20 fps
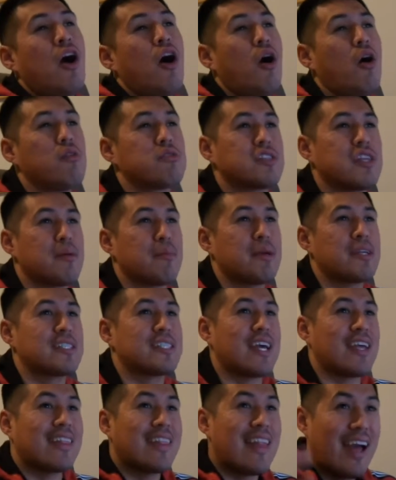Hosting means
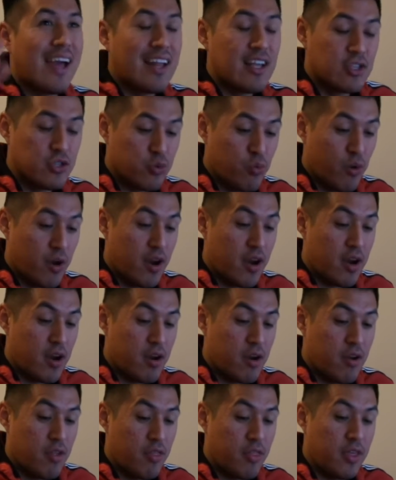like that is
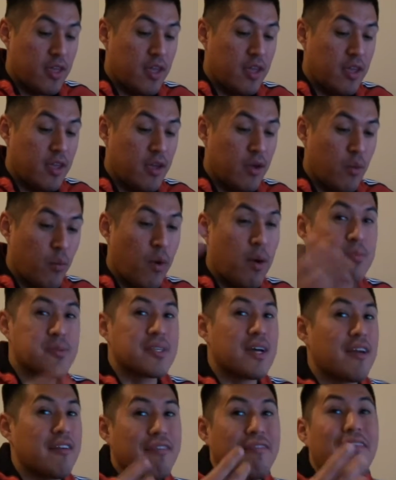where the
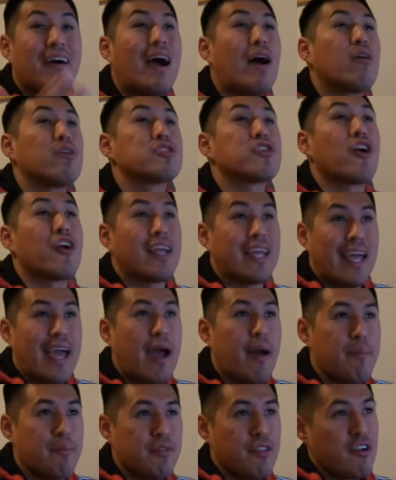website files are kept.